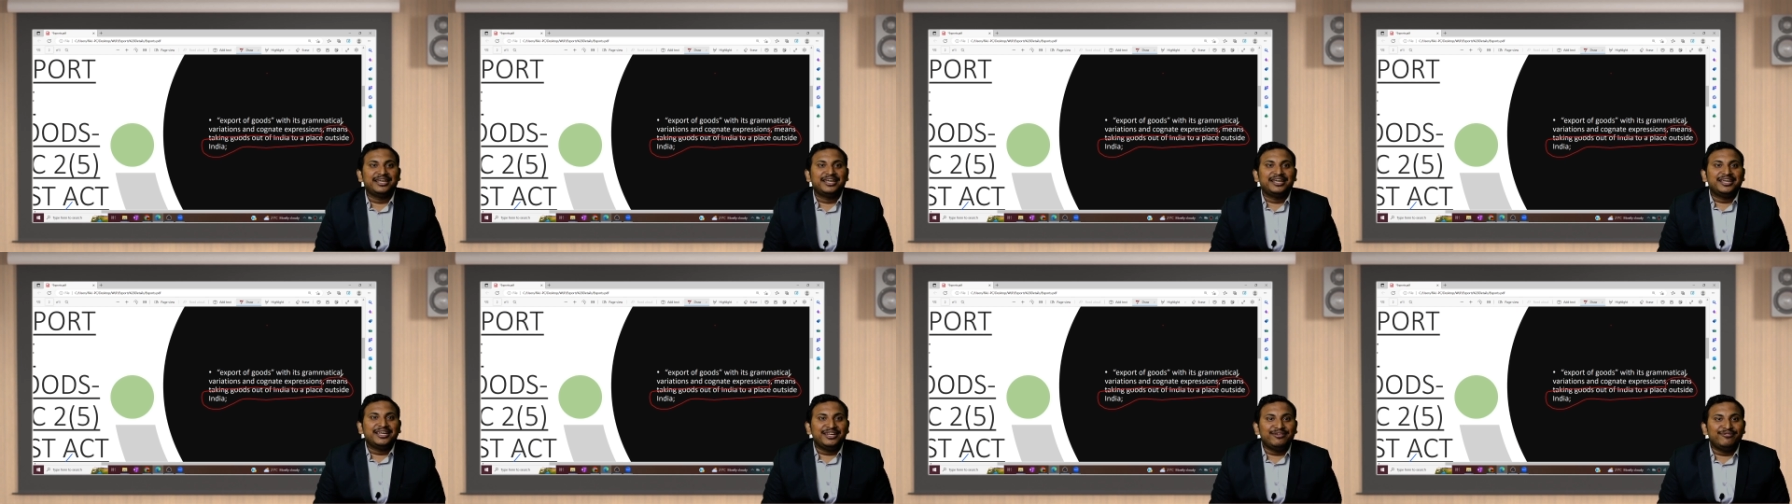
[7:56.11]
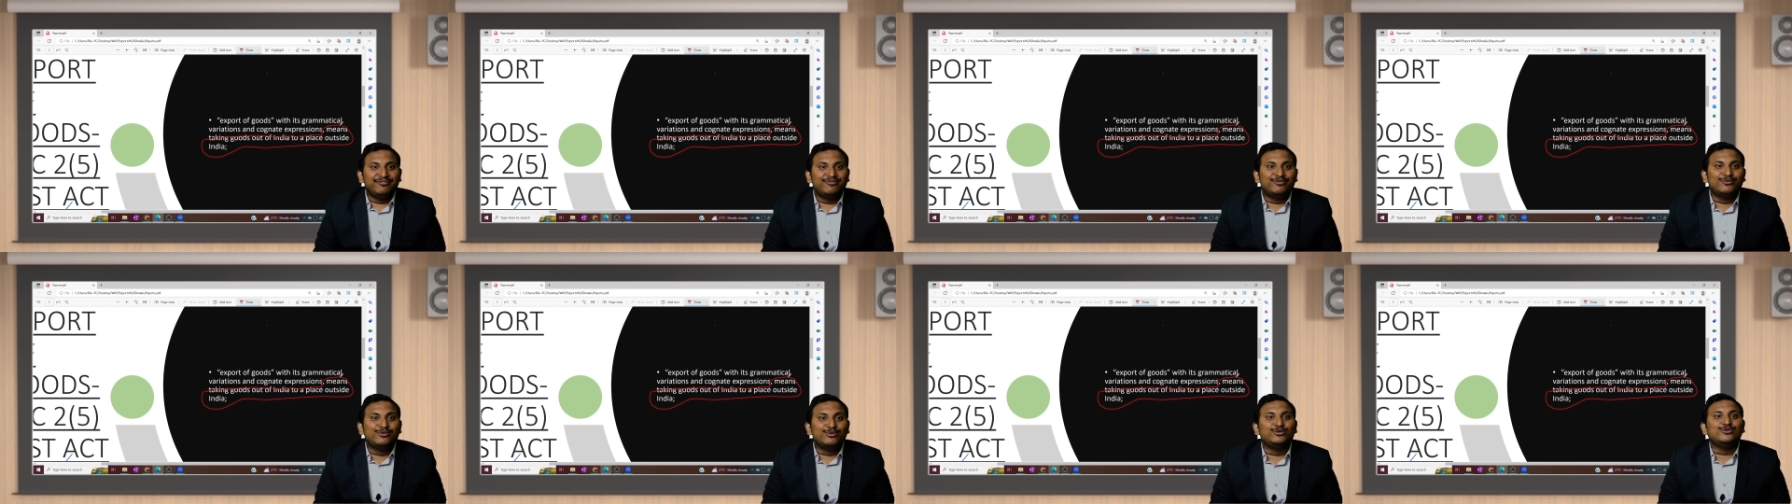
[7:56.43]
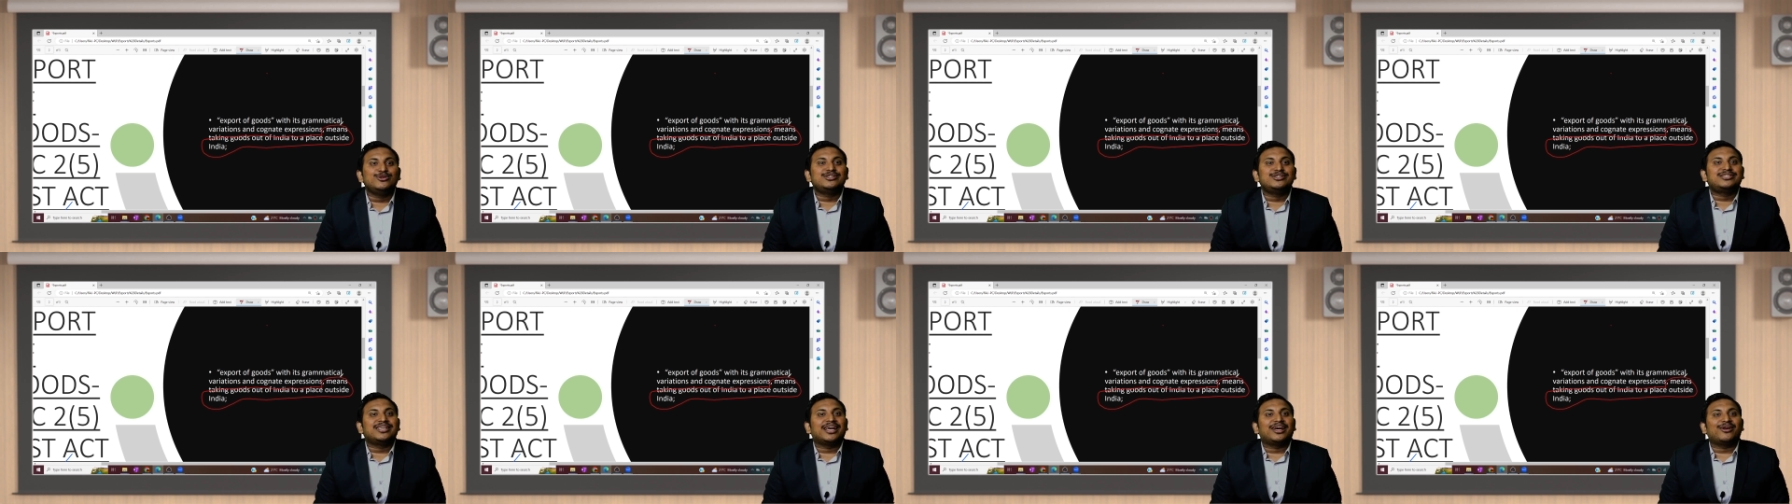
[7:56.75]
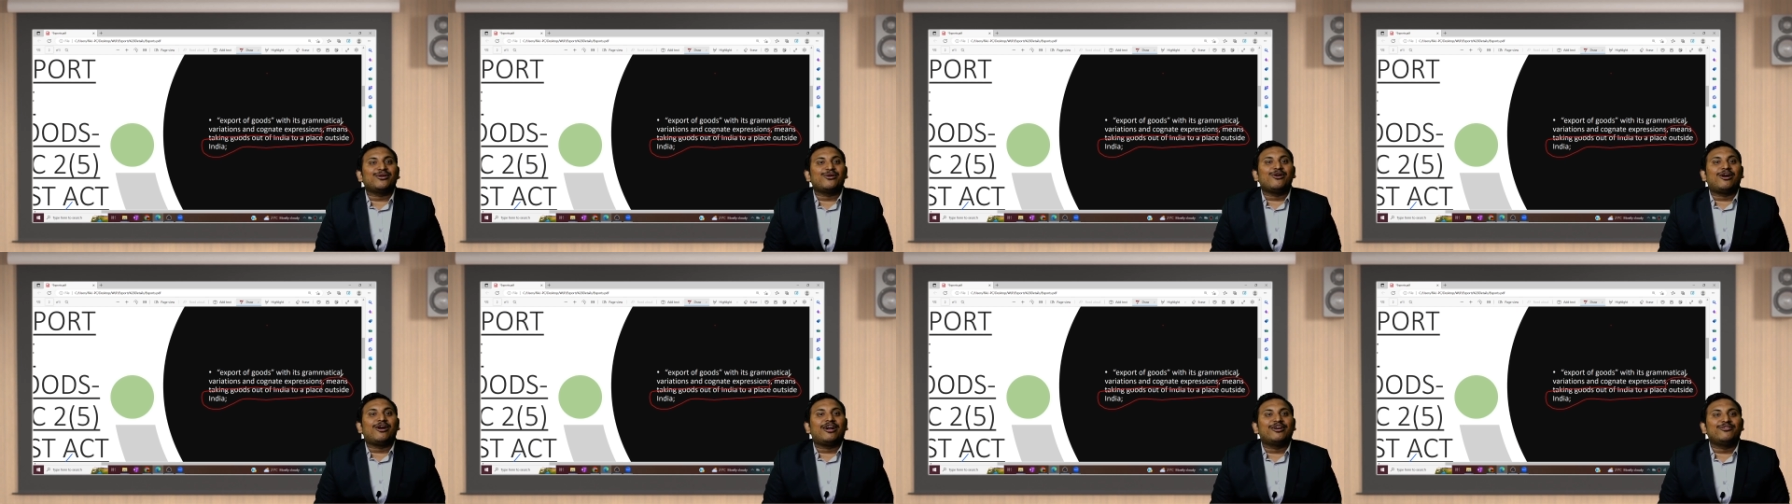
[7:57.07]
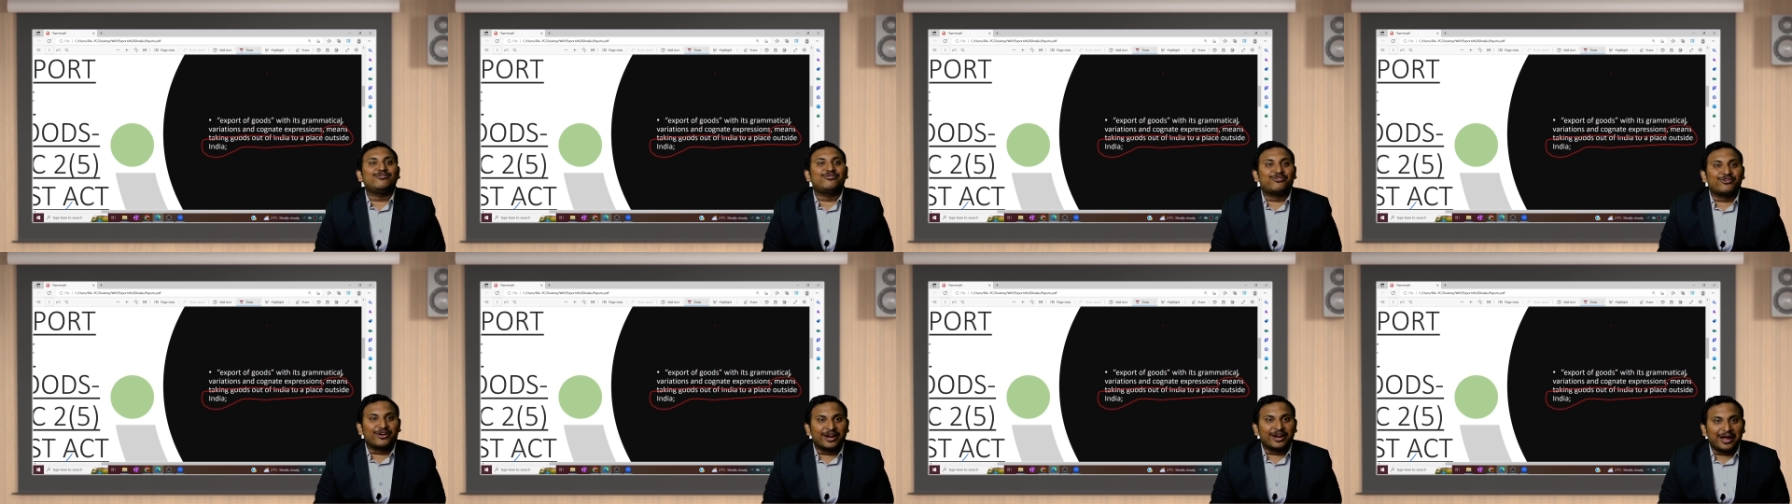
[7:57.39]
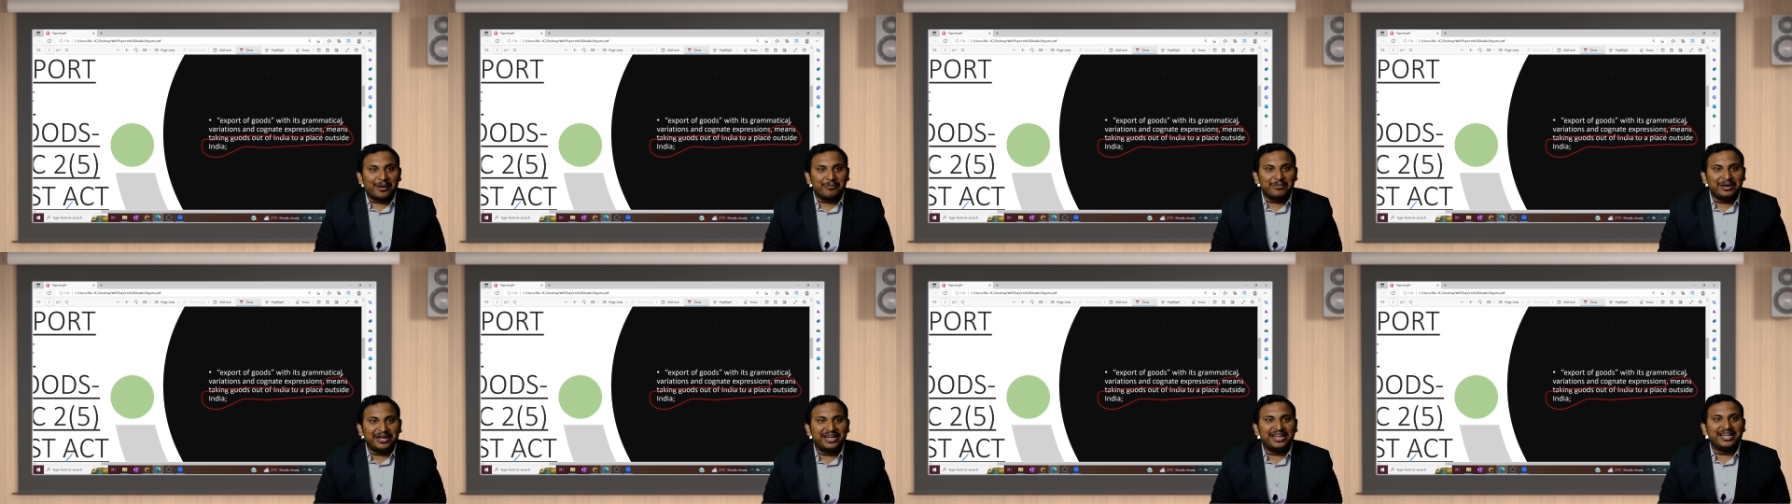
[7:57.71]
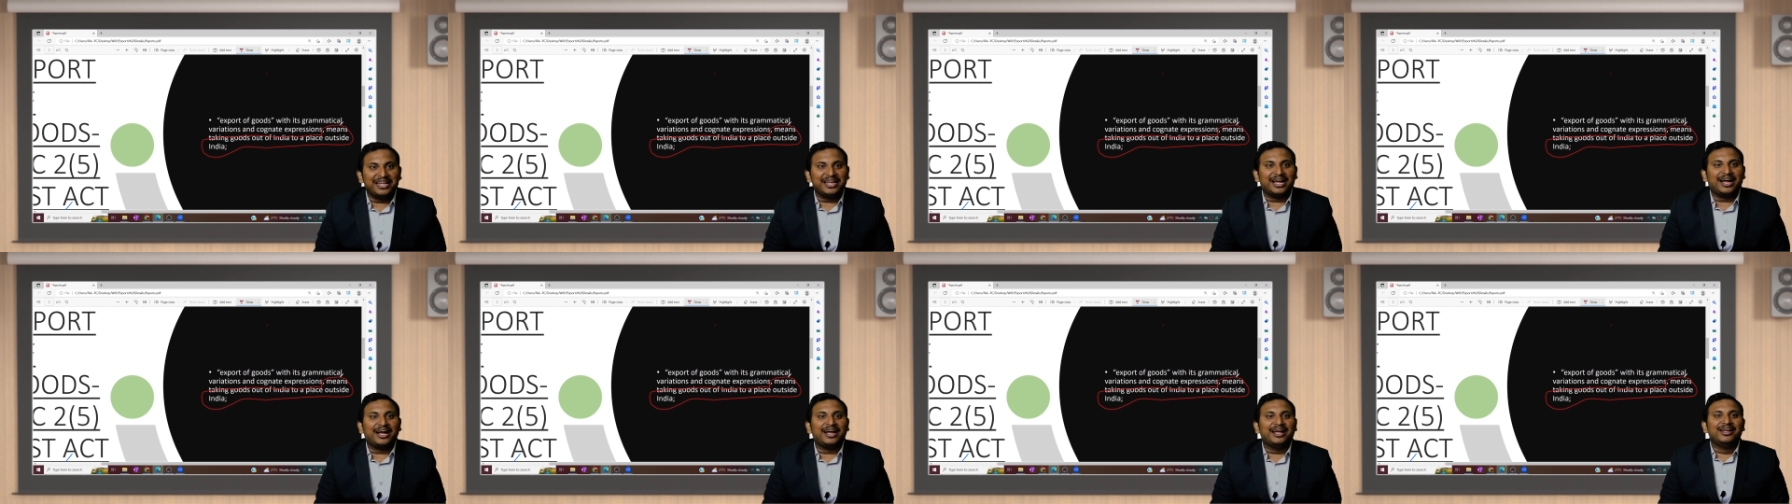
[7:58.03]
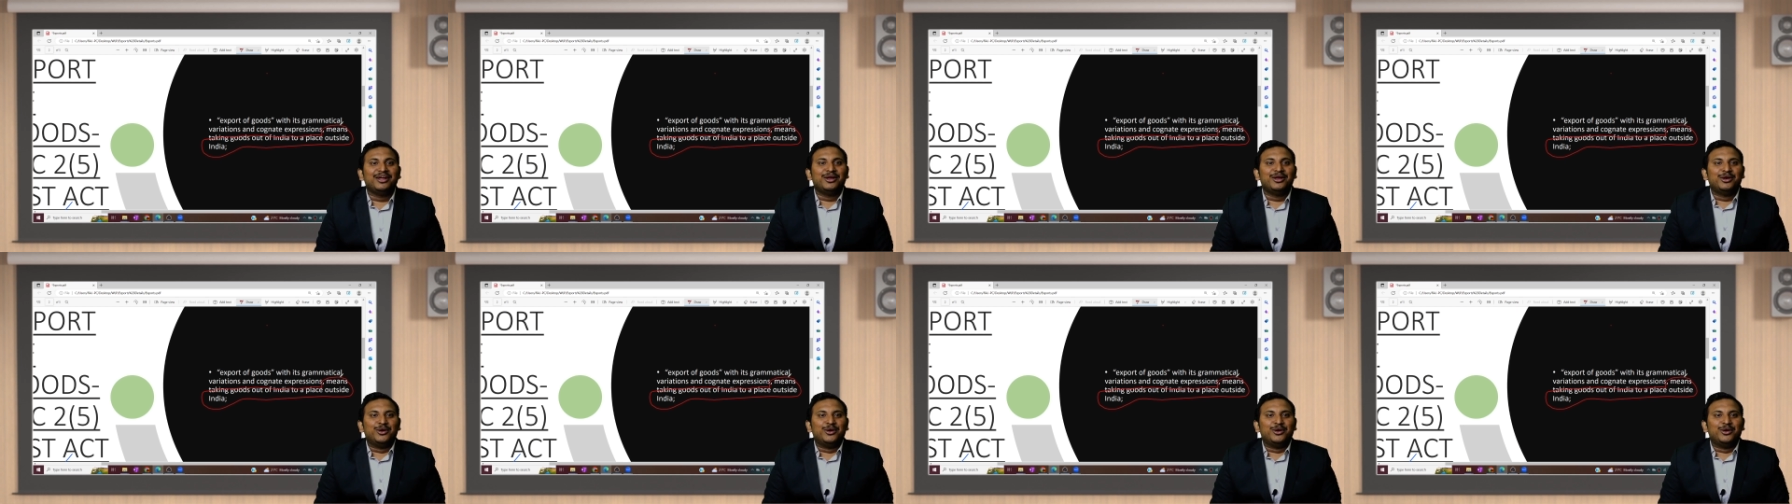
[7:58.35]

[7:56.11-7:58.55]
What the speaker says: If goods are gone from India